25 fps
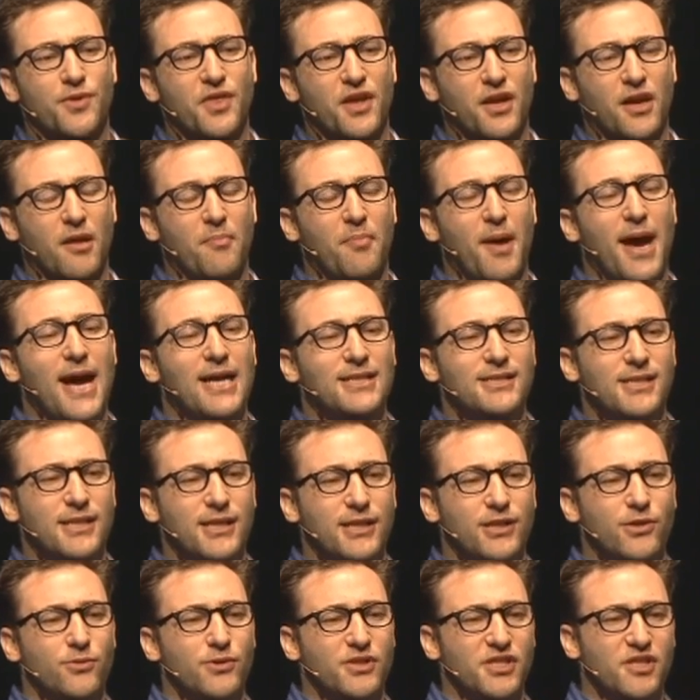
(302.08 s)
the capacity
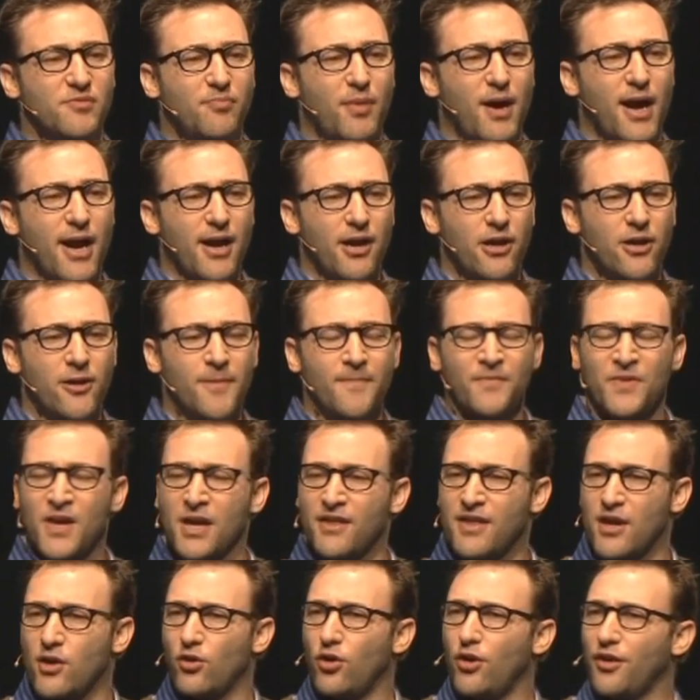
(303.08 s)
to inspire,
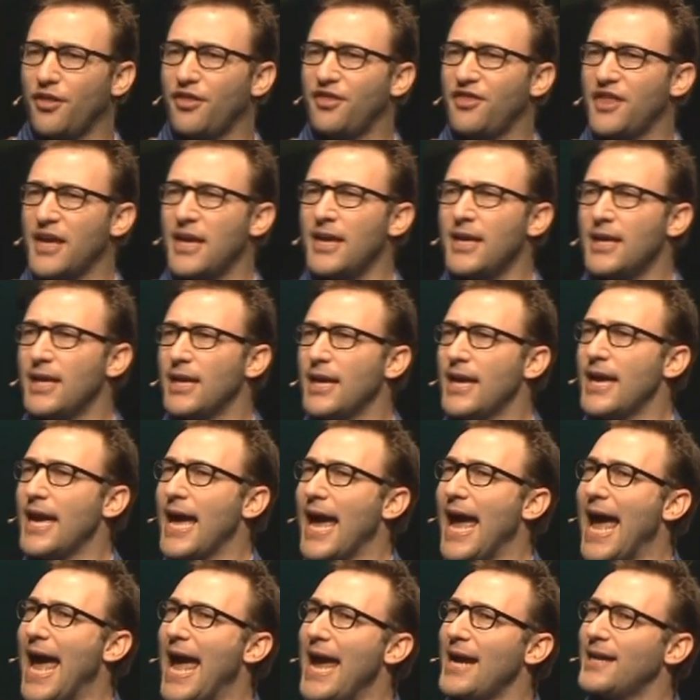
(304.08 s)
they all think,
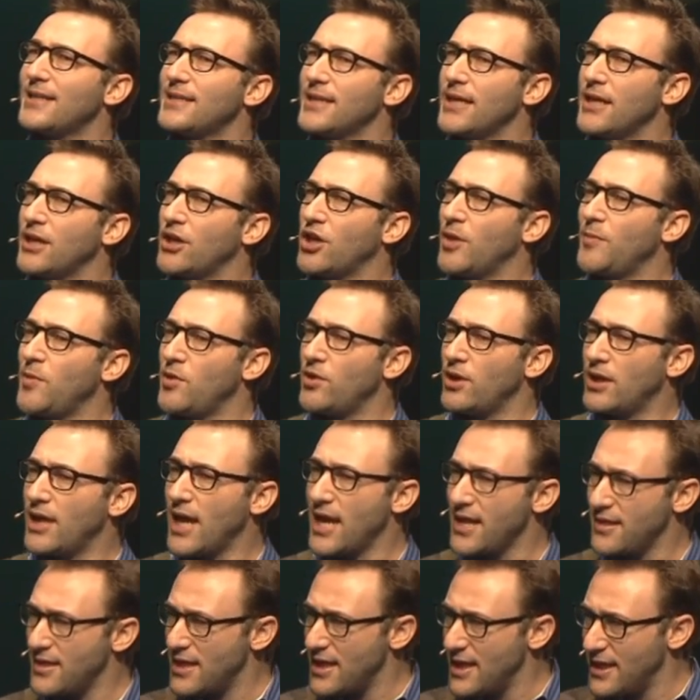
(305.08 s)
act, and
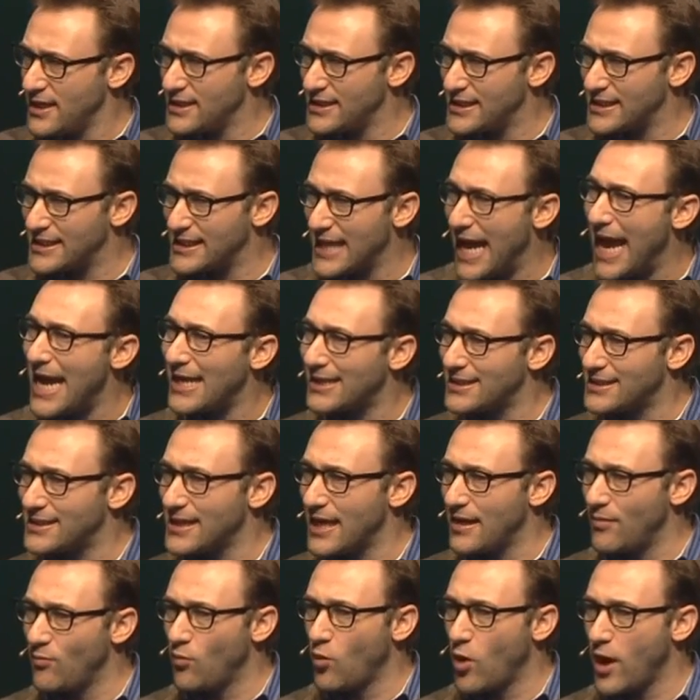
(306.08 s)
communicate the exact
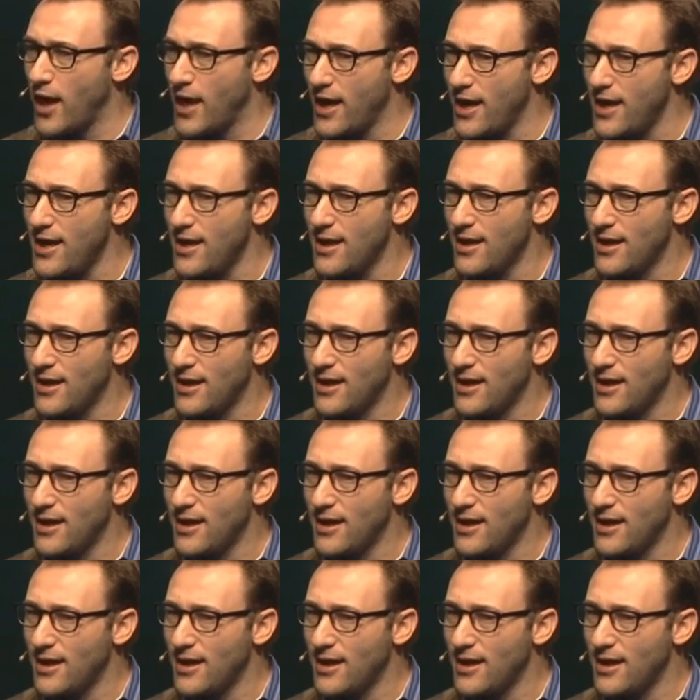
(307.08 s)
same way,